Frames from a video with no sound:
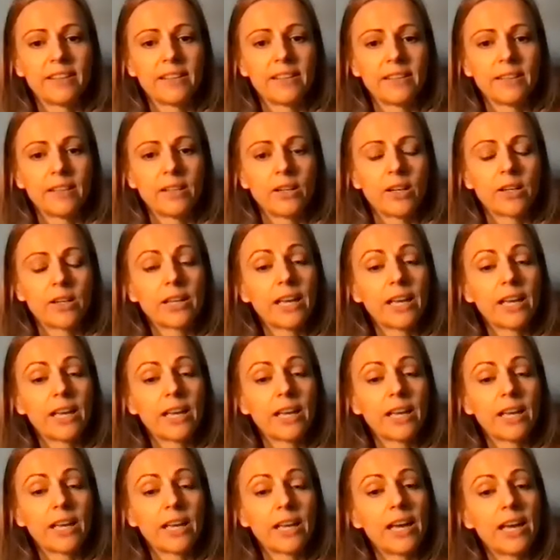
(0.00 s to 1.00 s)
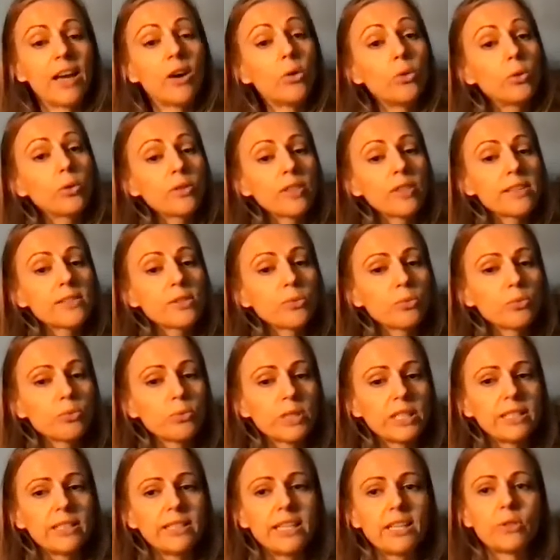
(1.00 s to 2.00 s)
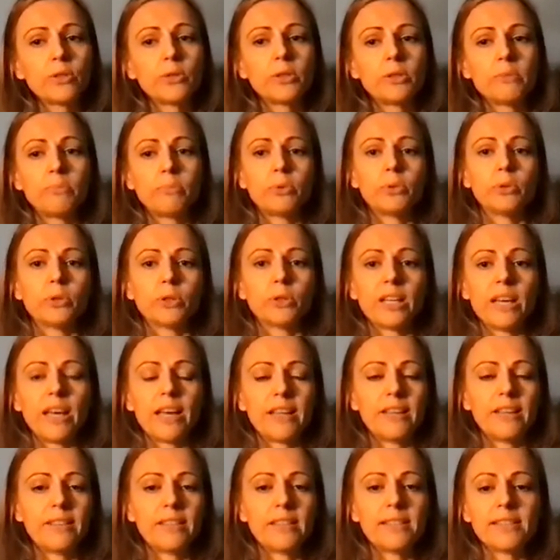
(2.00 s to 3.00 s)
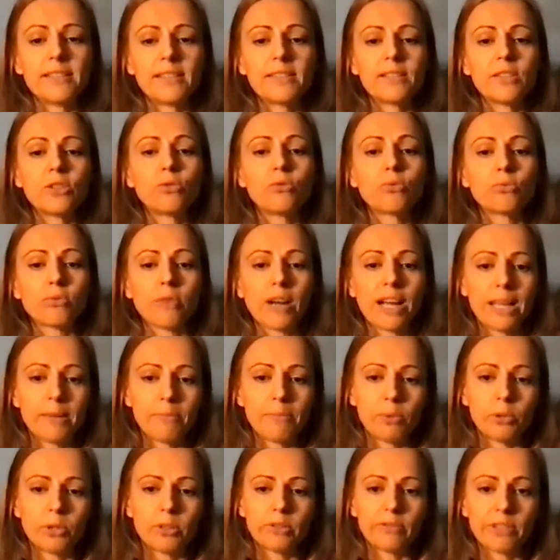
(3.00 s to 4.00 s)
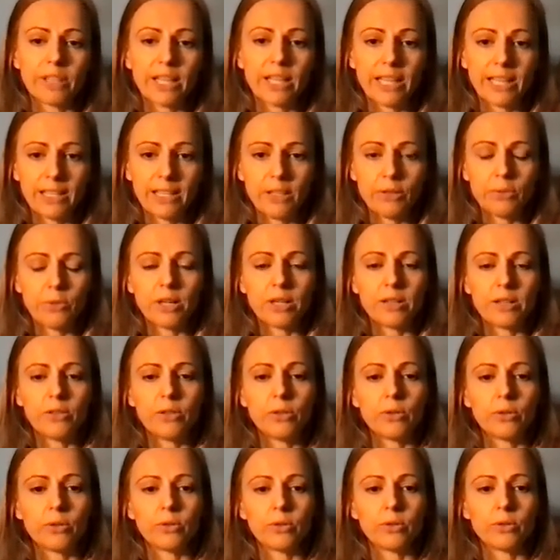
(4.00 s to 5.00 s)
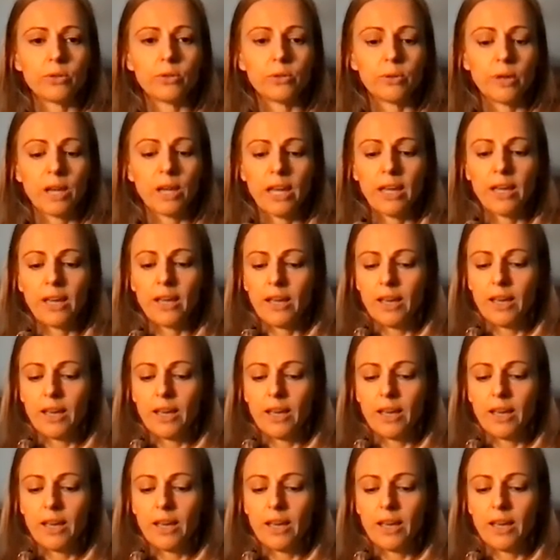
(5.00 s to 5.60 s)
Okay, or there's a really good book, and this is a great book for anyone who,